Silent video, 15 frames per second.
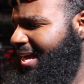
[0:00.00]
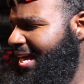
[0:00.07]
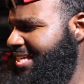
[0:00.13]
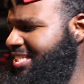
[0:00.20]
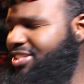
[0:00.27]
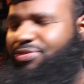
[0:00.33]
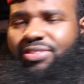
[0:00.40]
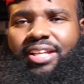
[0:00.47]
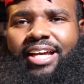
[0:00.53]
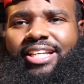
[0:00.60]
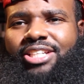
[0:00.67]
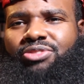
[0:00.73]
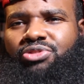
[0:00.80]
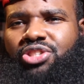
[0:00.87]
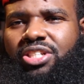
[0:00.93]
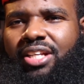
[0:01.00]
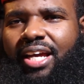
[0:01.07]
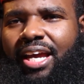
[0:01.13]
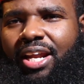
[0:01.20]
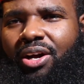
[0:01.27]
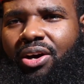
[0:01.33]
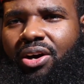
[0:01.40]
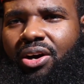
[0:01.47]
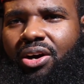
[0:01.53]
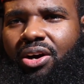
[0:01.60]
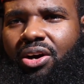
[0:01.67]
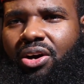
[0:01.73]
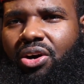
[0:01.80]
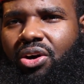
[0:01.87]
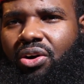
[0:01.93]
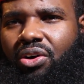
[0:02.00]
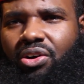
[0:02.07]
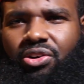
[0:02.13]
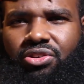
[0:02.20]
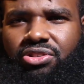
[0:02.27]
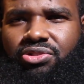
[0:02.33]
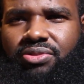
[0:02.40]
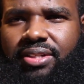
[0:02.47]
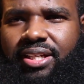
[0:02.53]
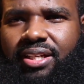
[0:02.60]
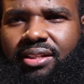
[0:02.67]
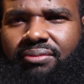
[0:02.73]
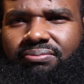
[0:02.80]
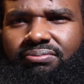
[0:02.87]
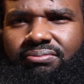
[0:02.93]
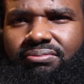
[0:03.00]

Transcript: I just feel like this one should have had a orange one in it.